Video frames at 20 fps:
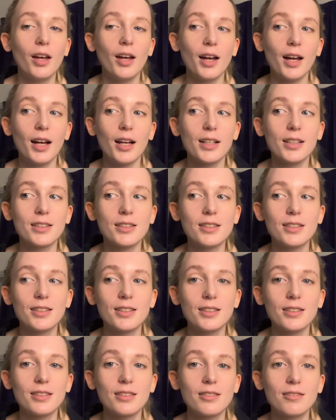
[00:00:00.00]
and
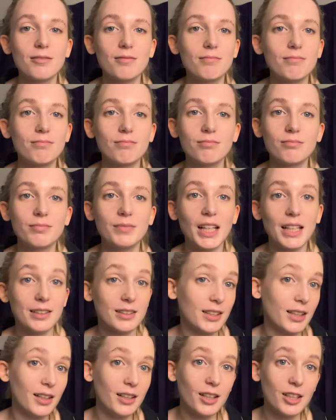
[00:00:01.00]
that's
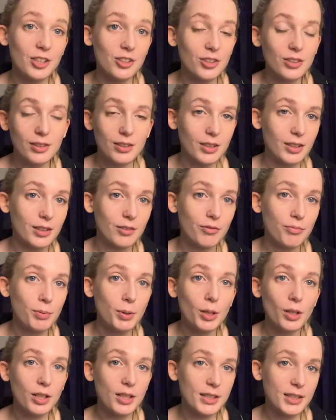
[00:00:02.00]
it, like, just to
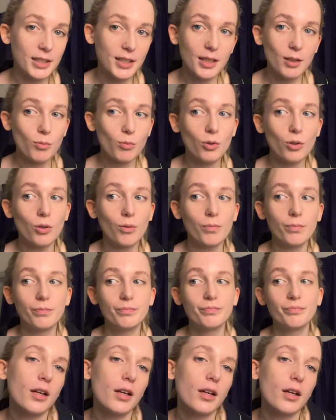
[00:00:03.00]
purely to keep warm.